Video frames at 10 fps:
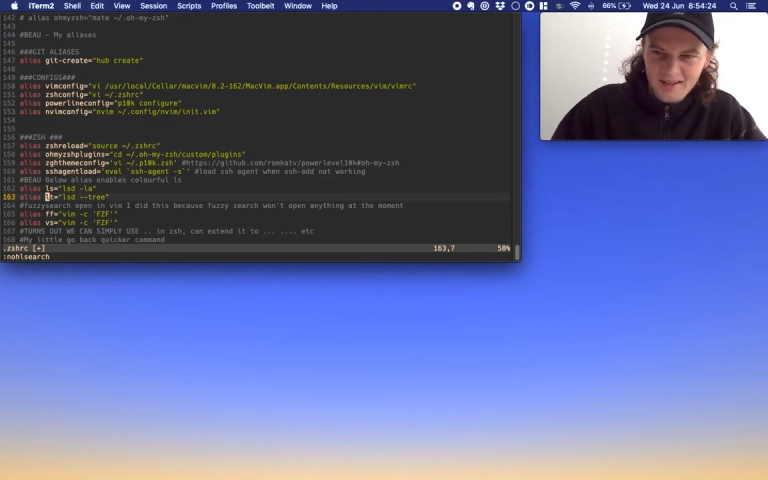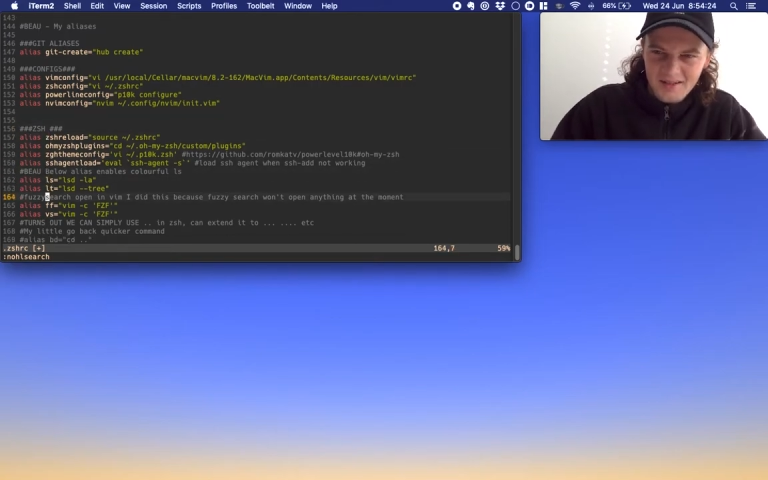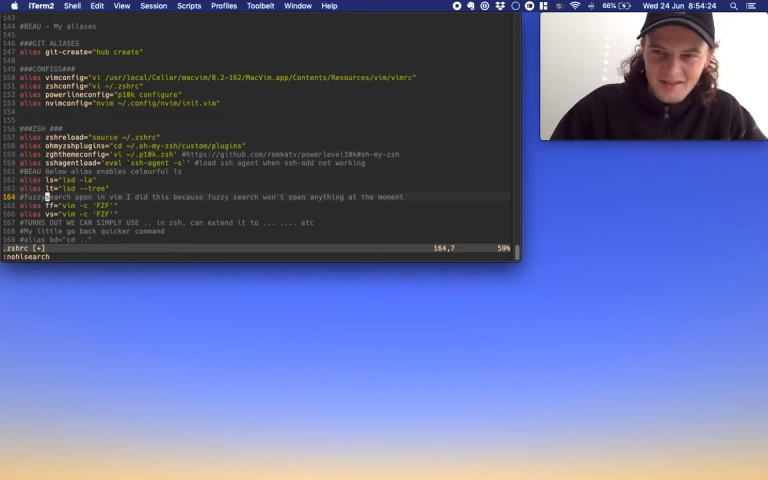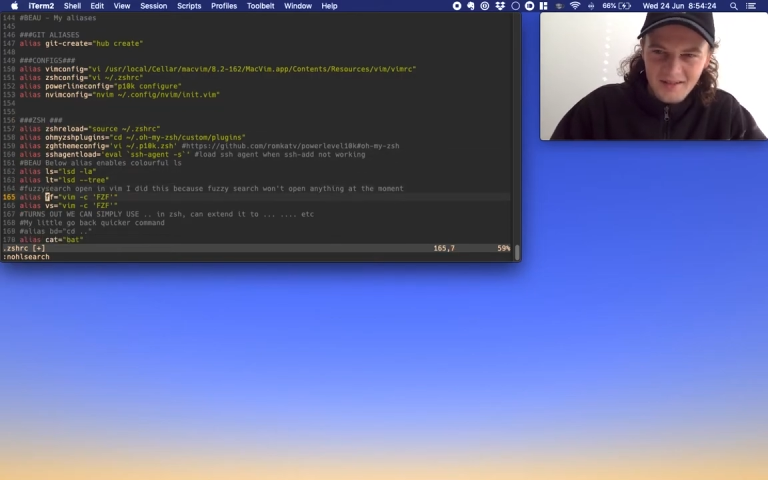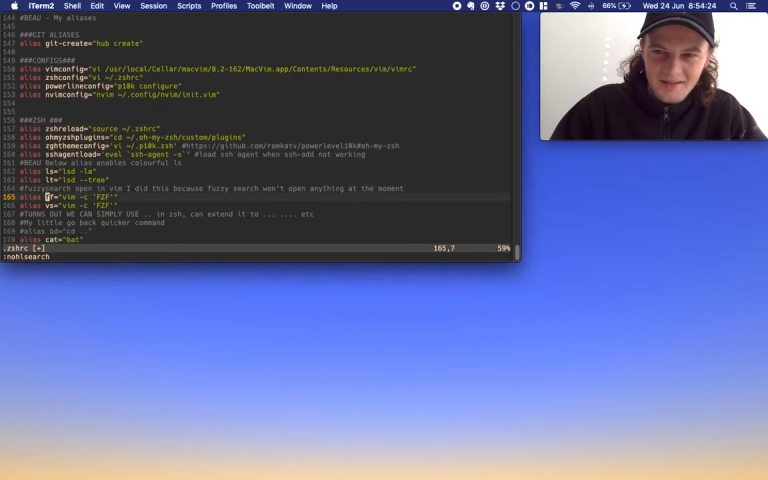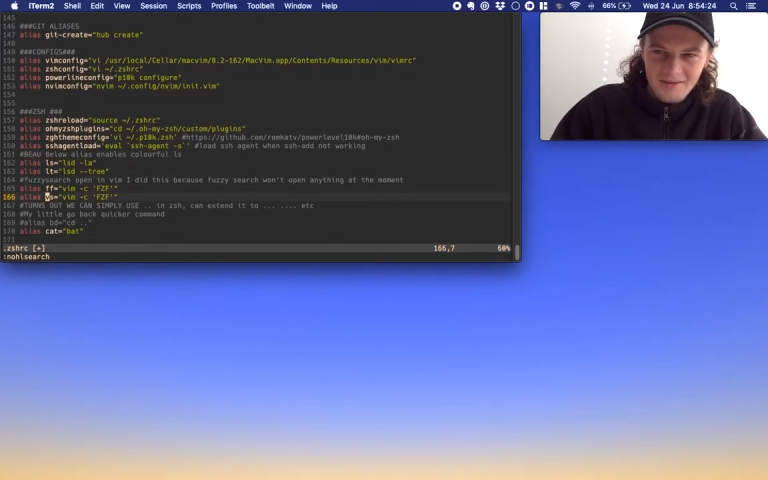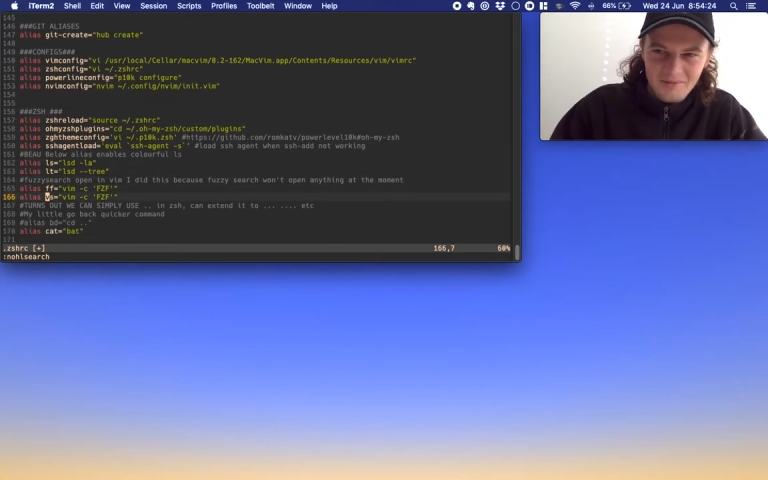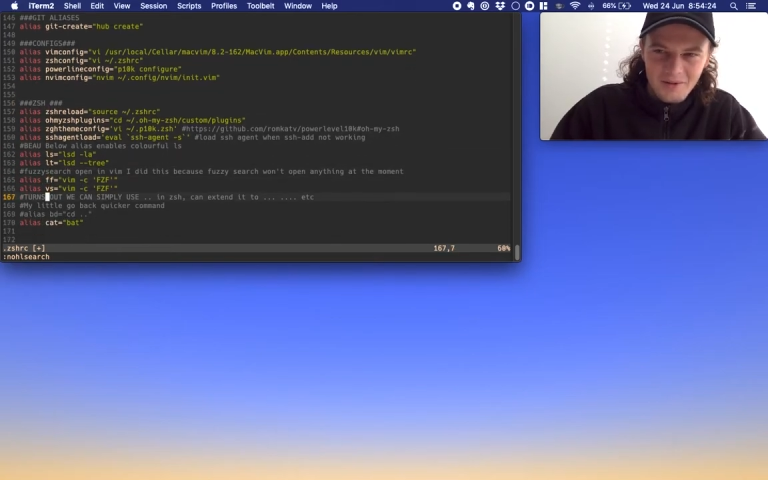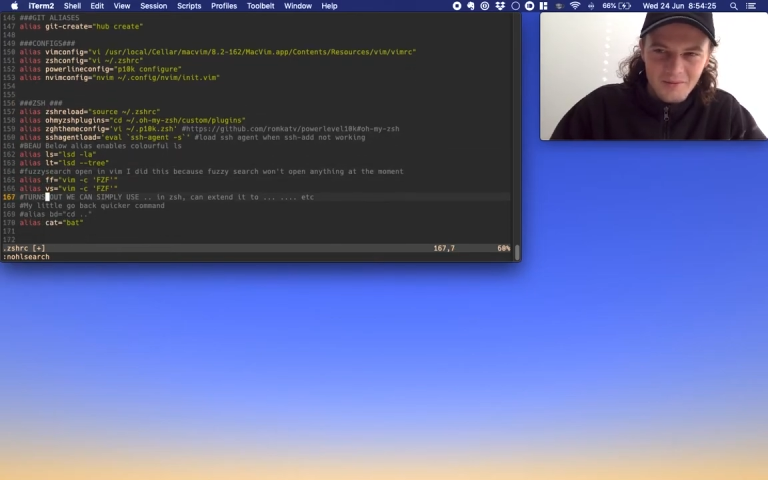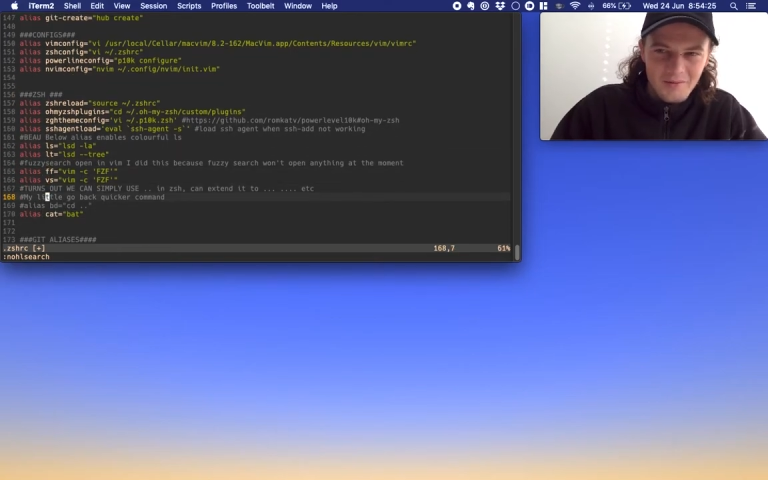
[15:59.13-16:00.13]
So
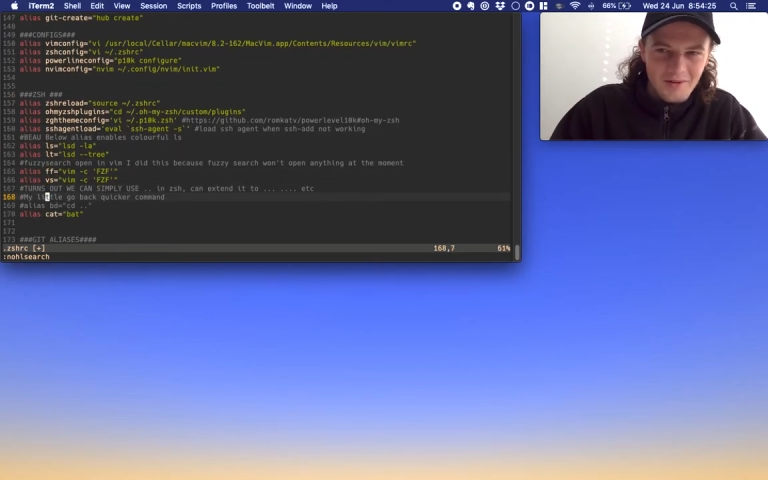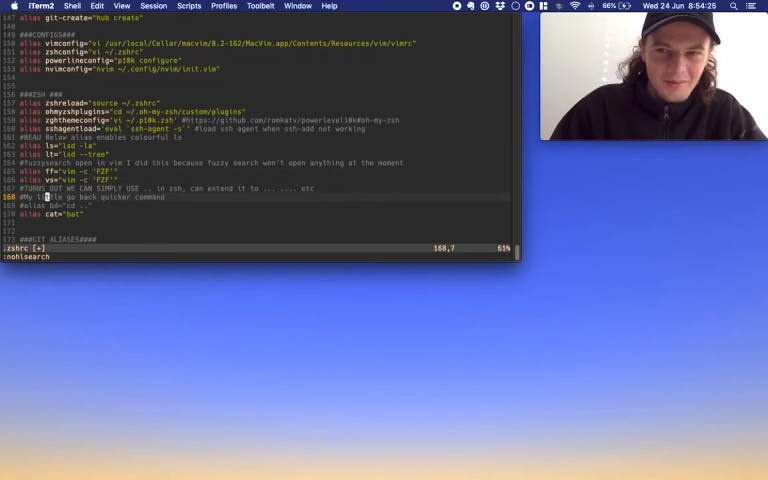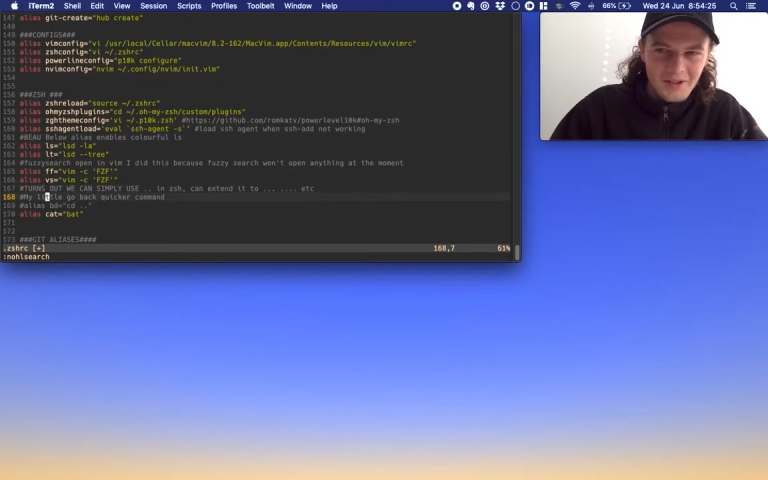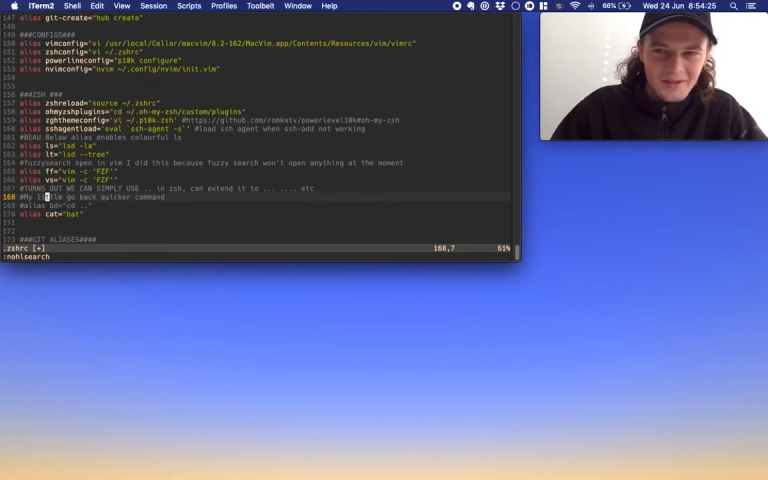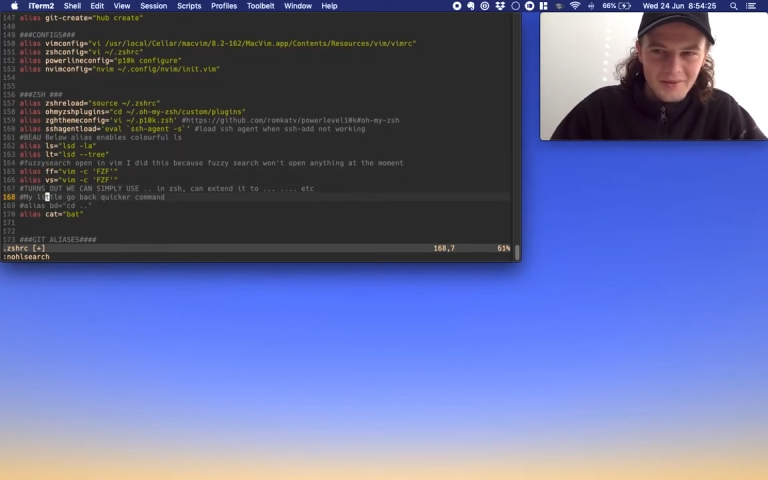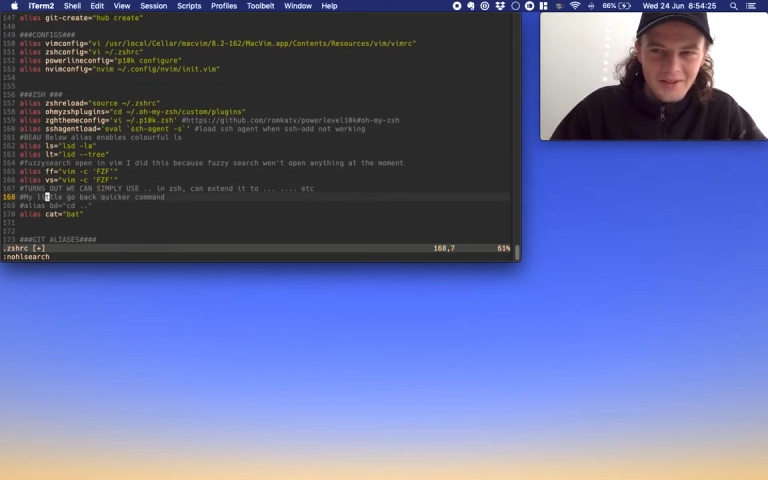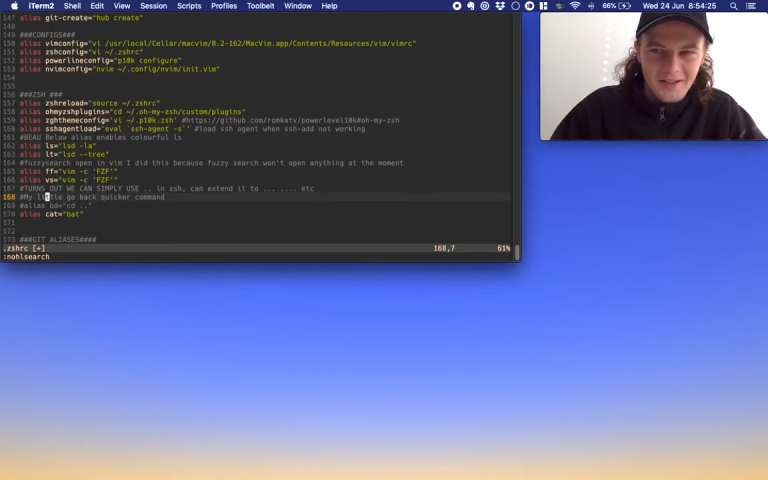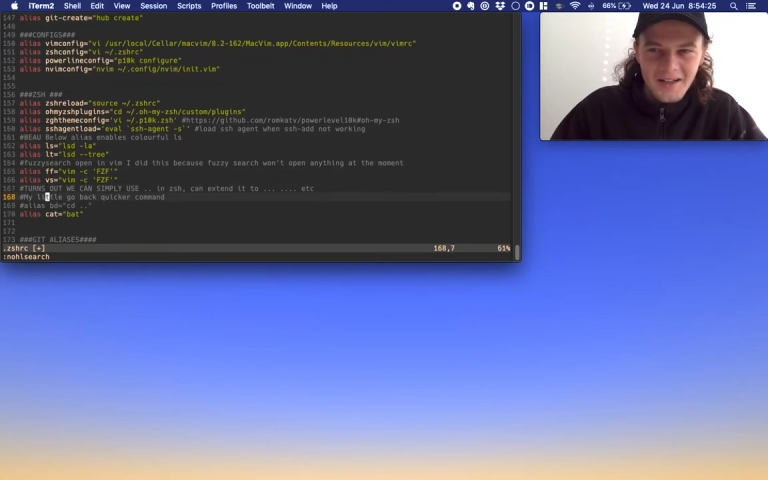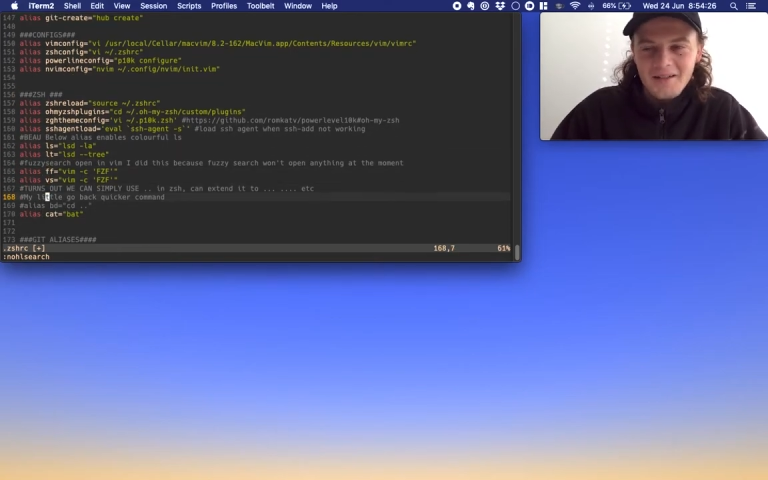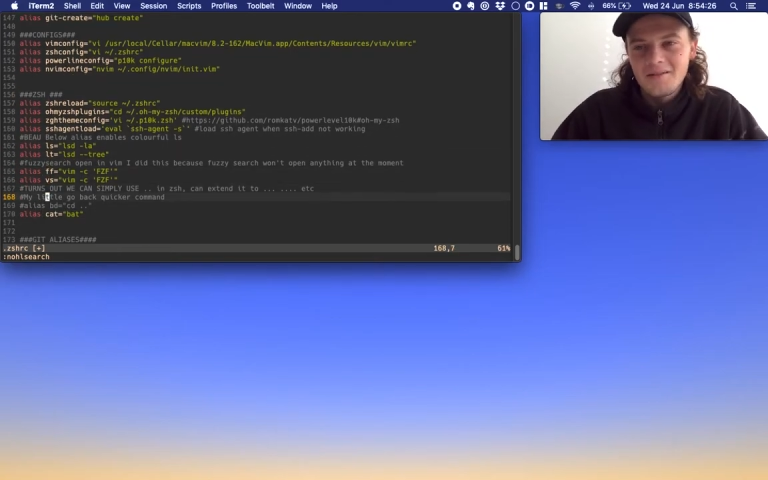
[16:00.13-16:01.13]
why am I doing it again?